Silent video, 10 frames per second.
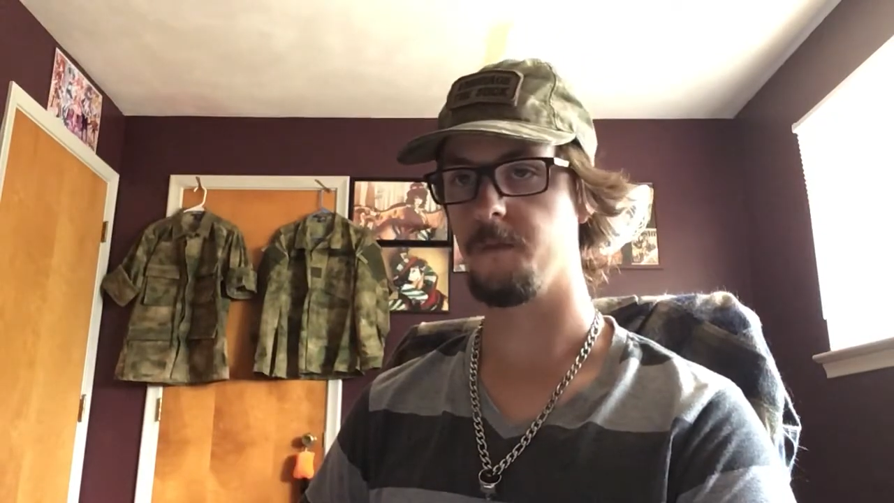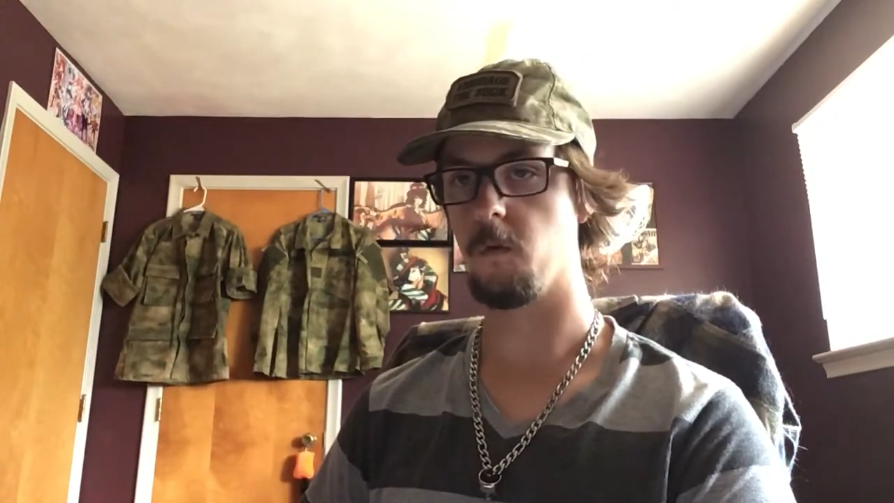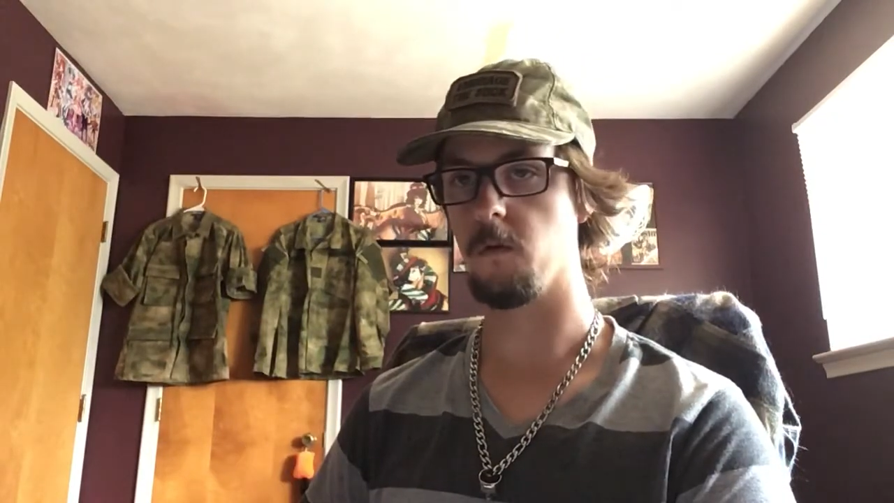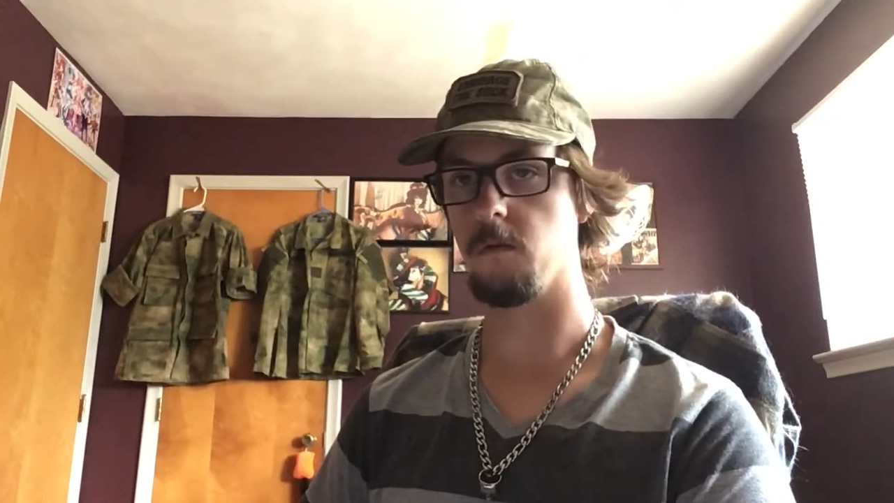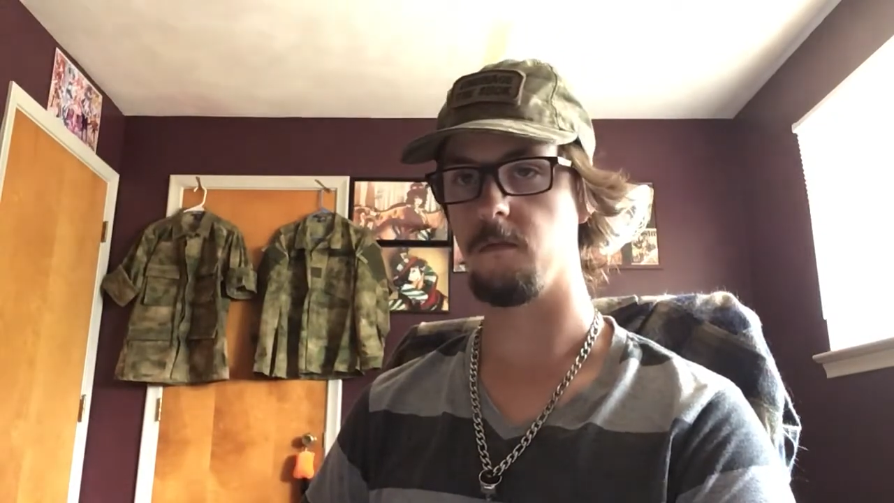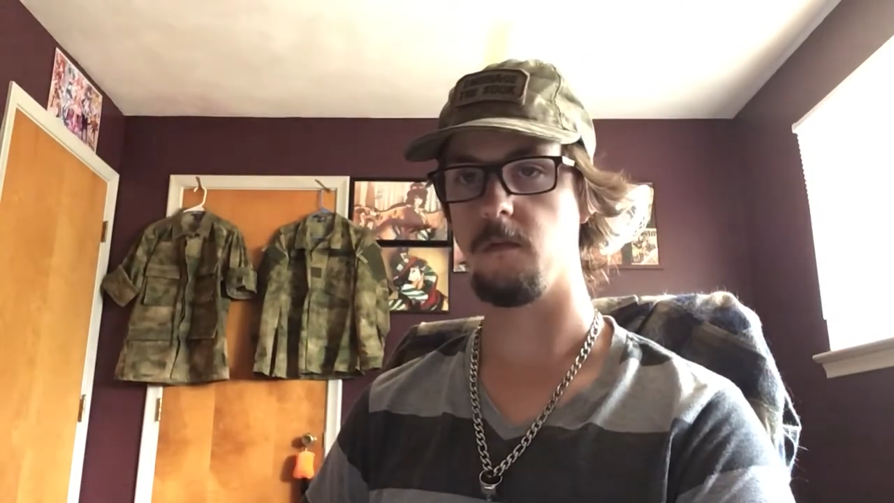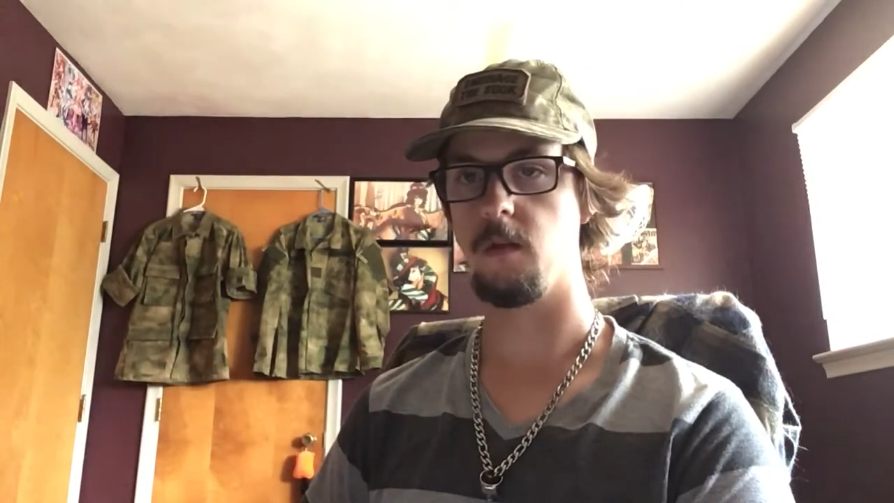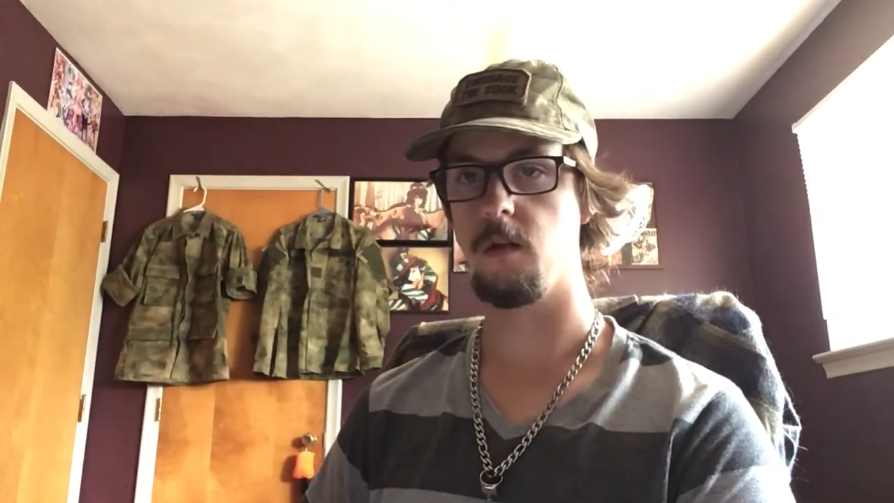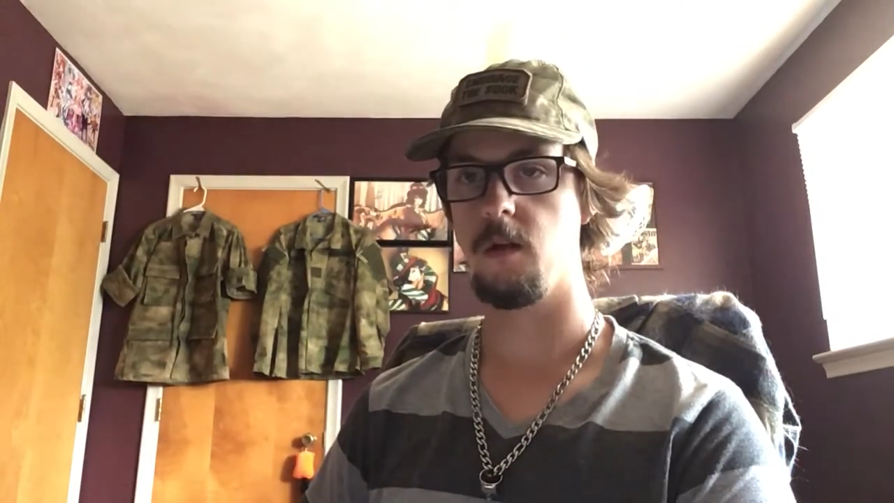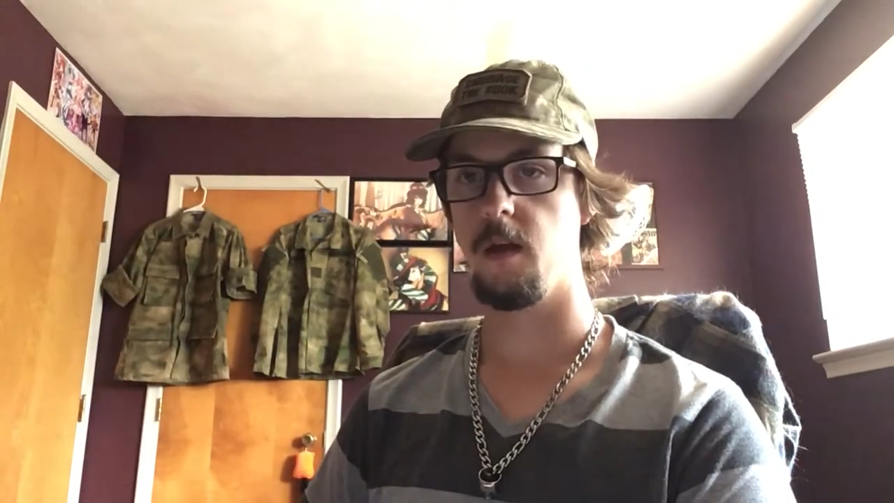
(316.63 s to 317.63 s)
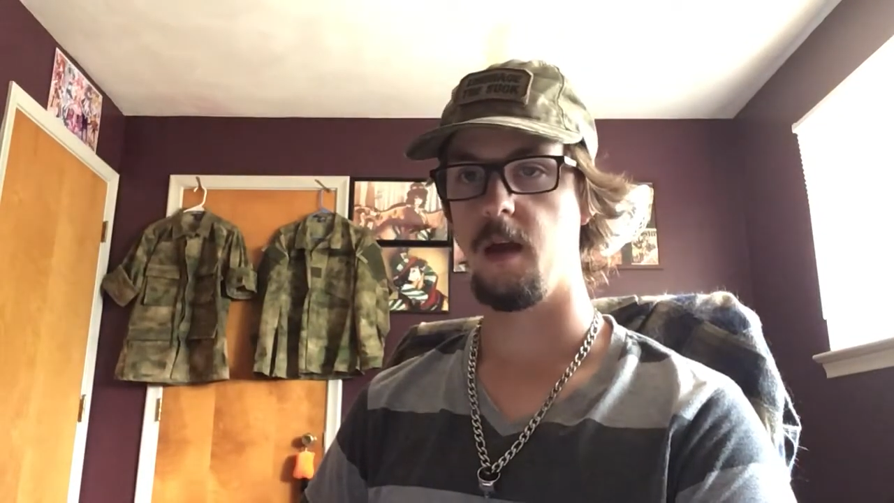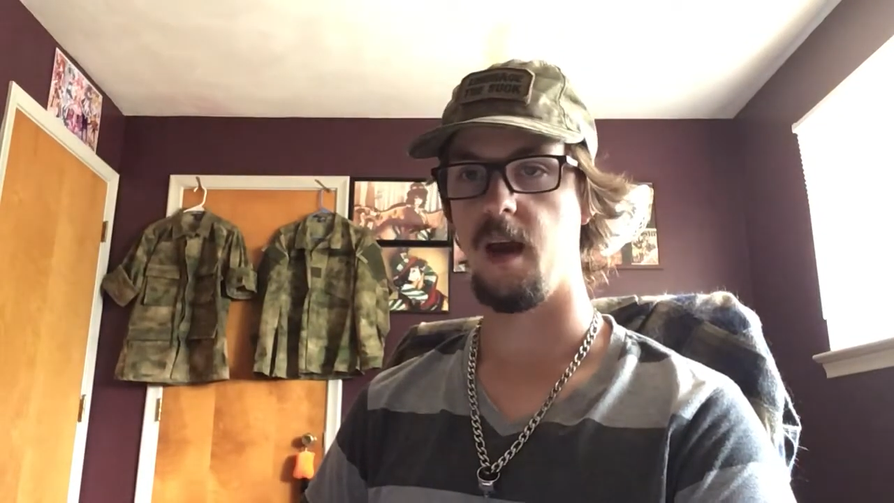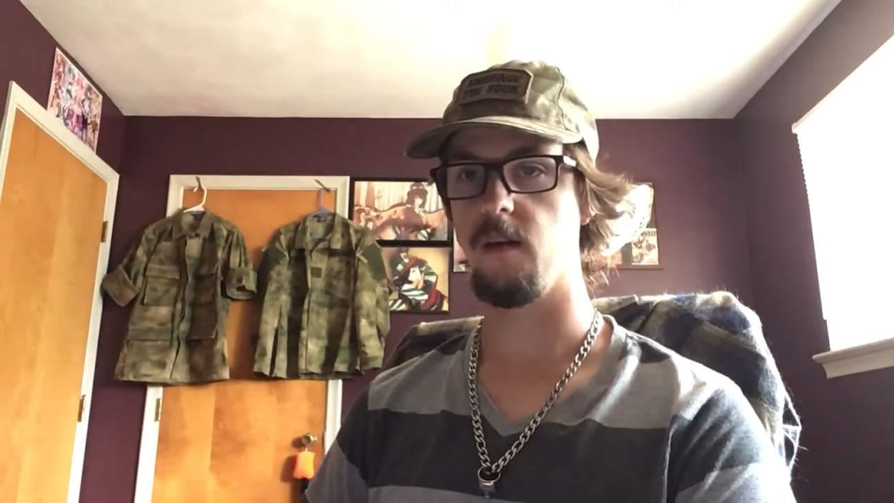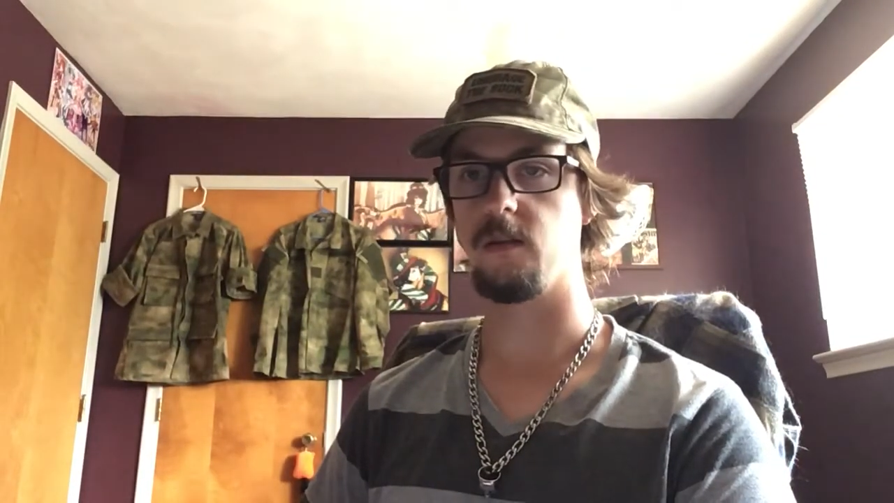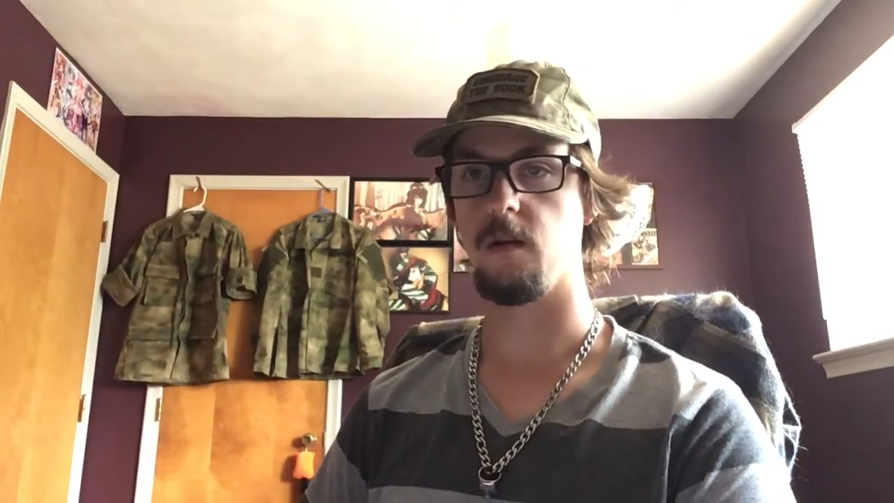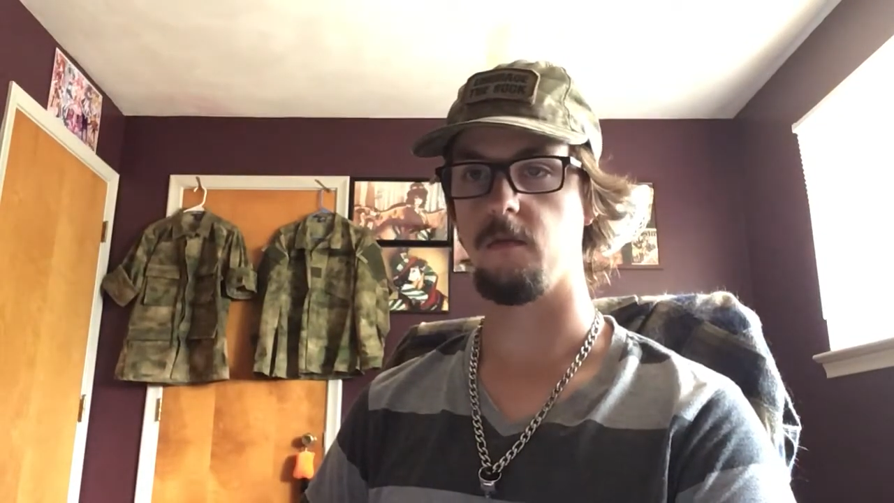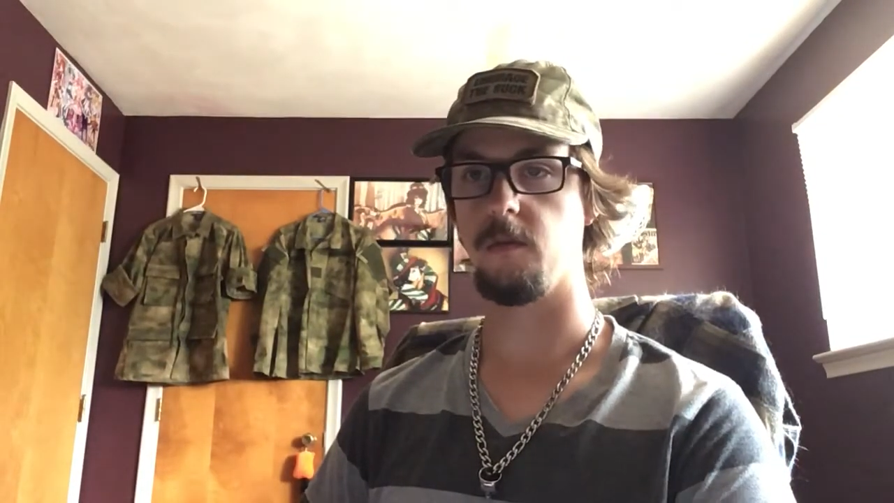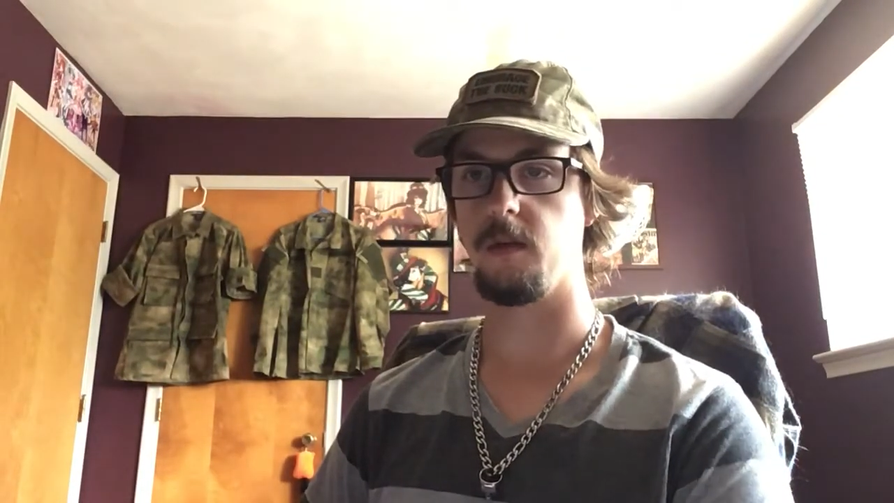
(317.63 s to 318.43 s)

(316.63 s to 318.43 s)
or airsoft.